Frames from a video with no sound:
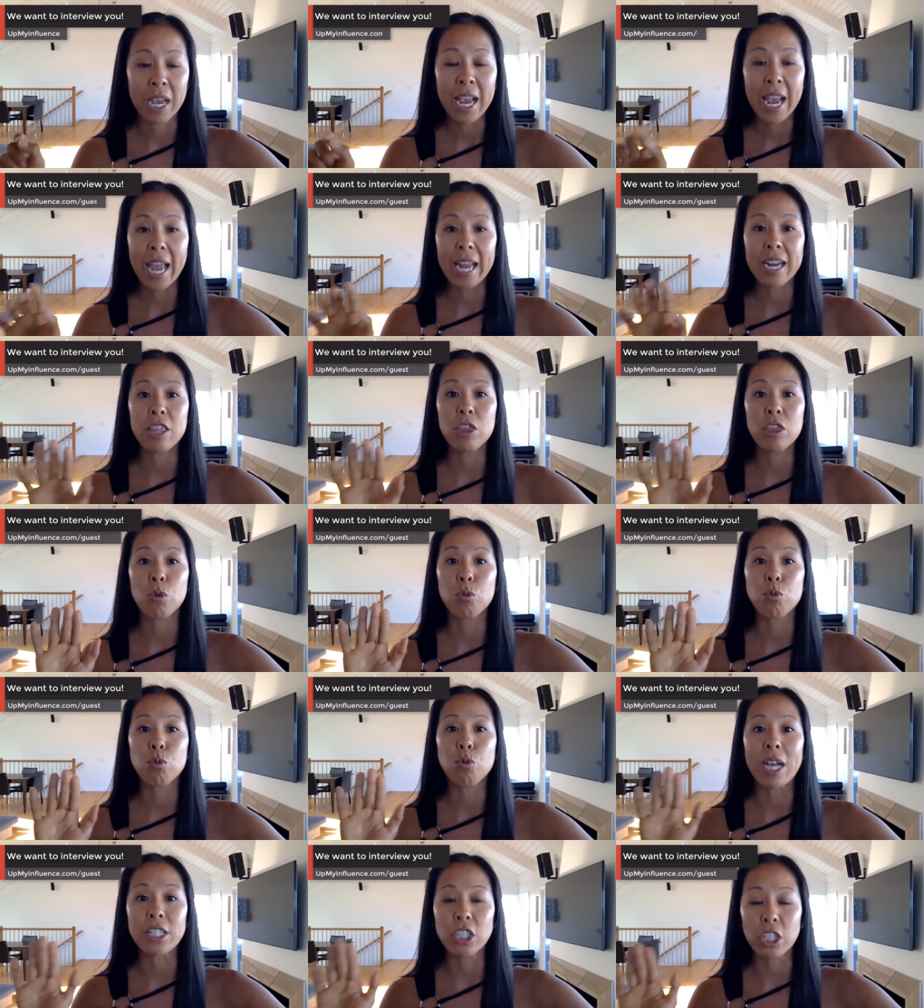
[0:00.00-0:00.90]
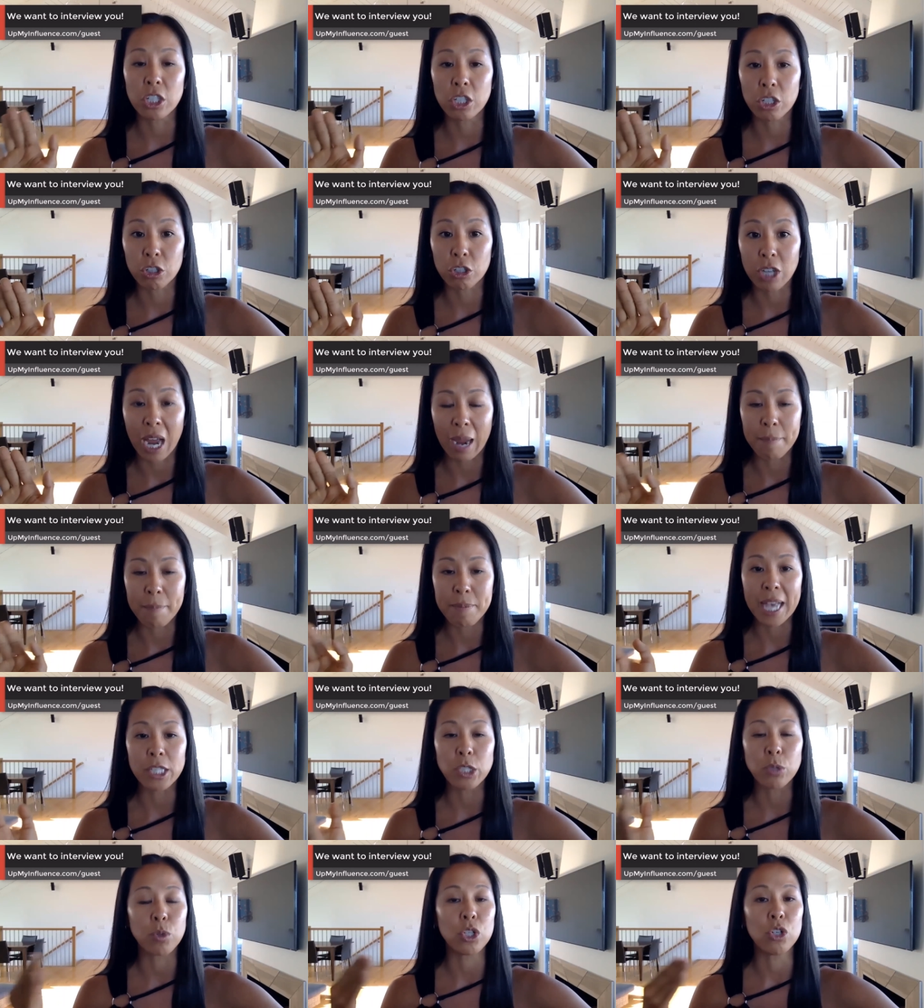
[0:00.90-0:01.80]
And in the rest of your time,
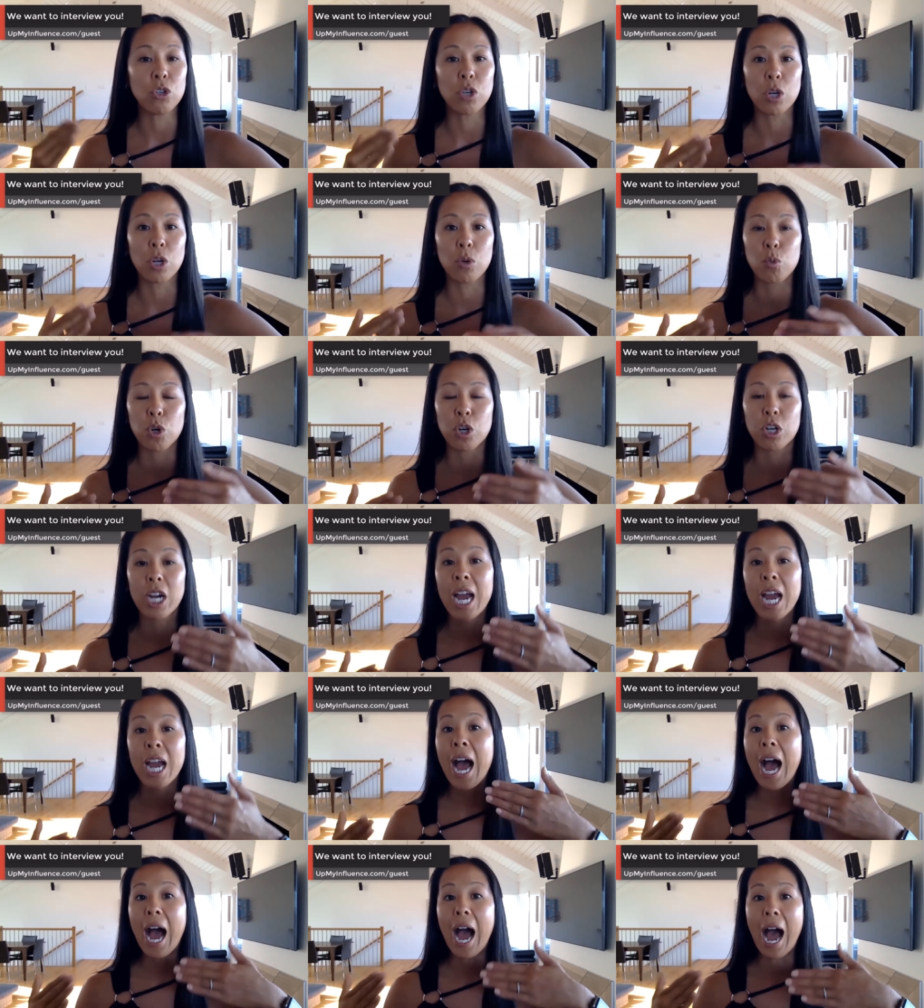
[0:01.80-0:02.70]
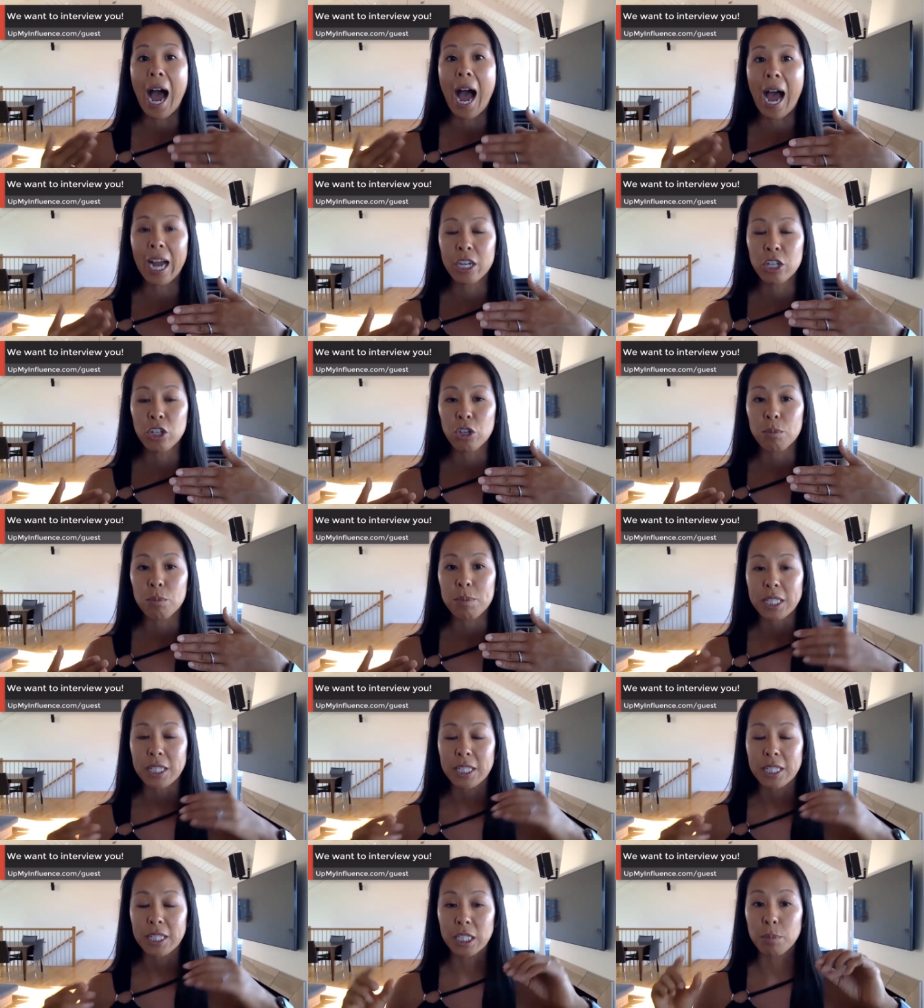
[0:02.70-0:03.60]
that's when you can work on your
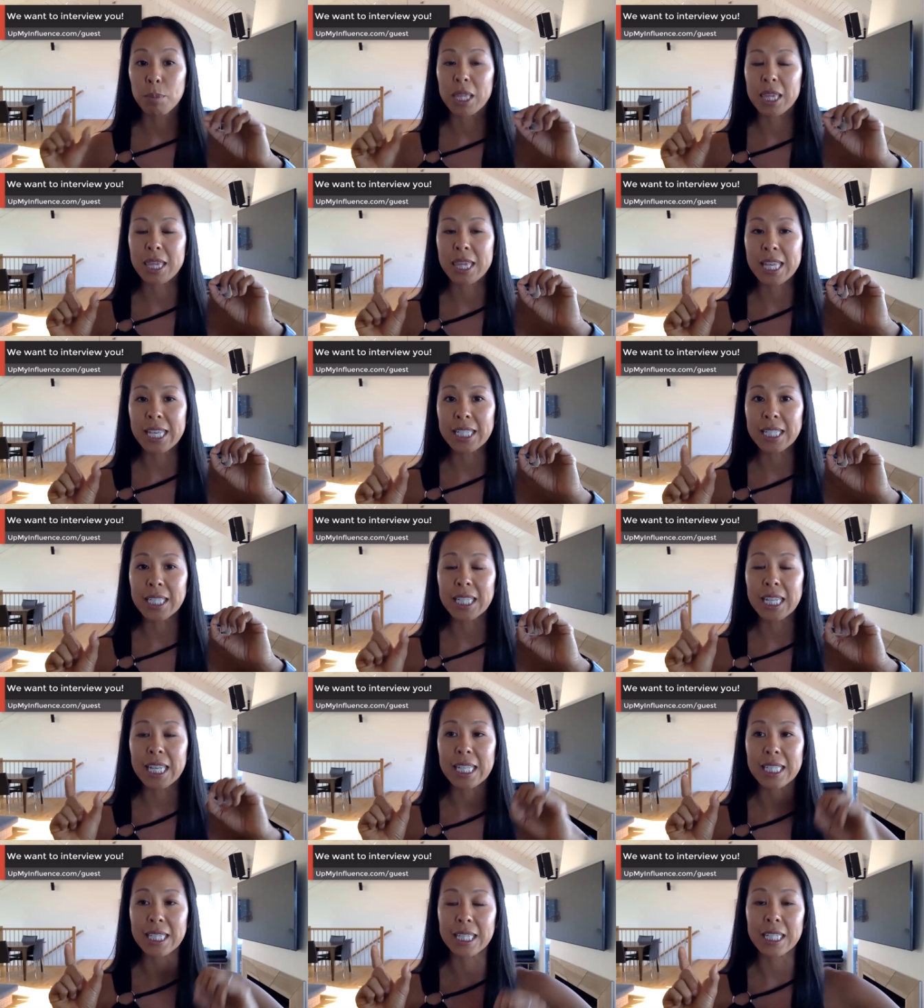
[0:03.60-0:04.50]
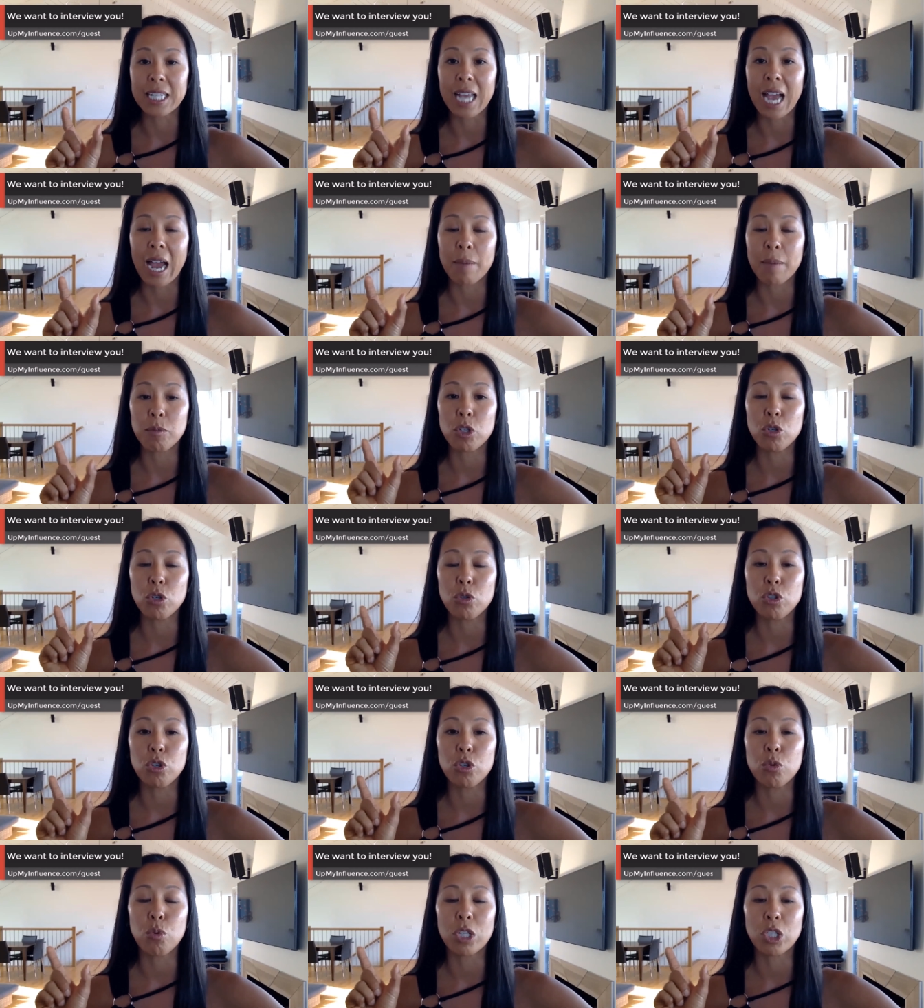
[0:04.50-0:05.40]
business. But this is the time to
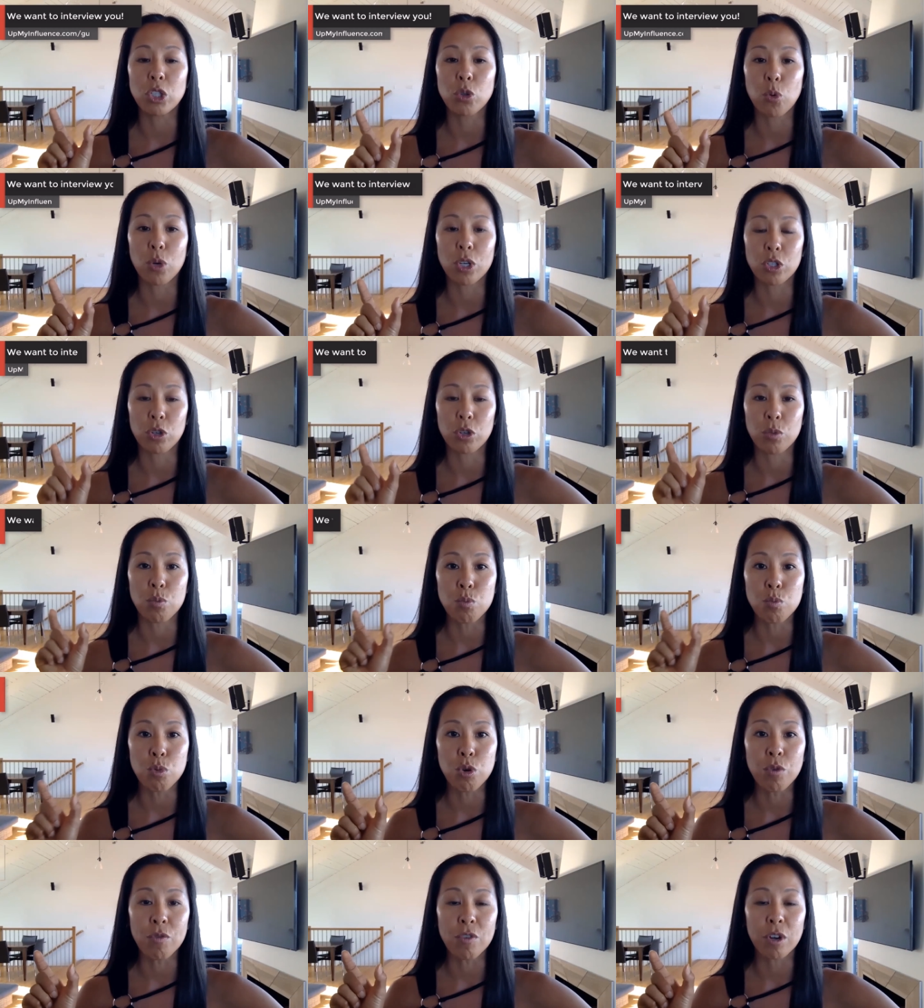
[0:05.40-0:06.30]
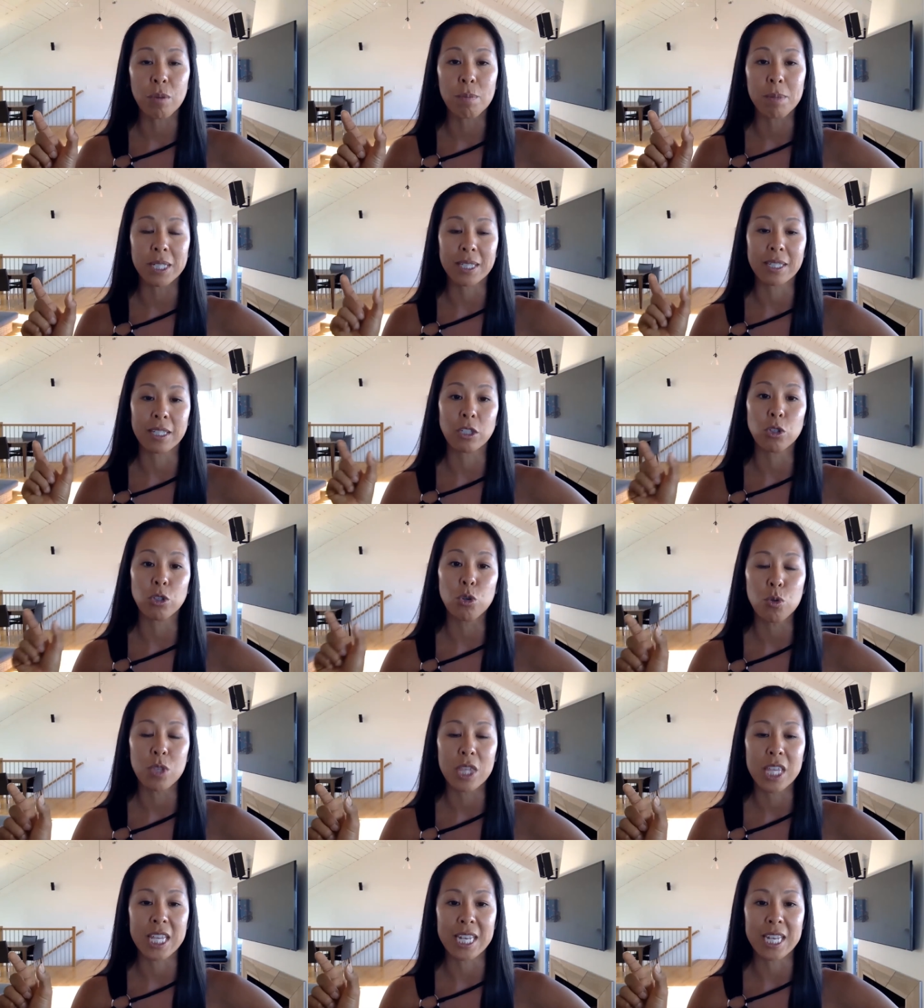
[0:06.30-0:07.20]
do what's going to move your business
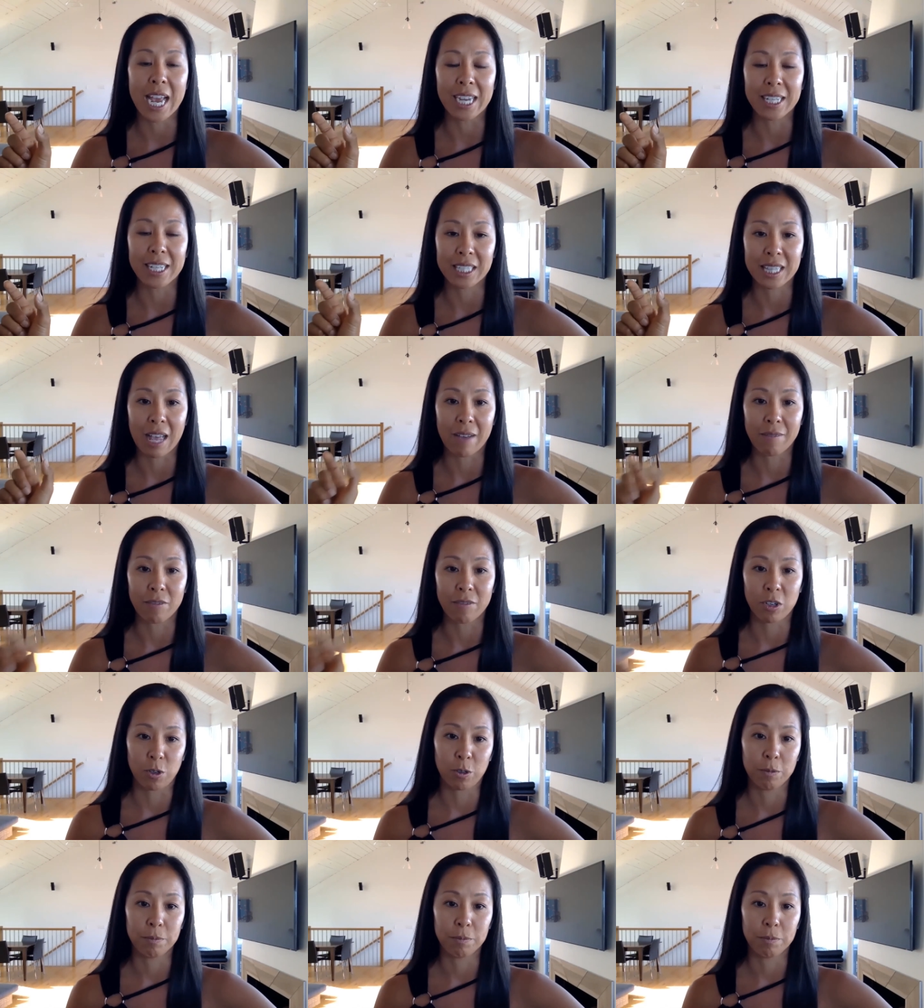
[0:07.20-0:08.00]
to the next level.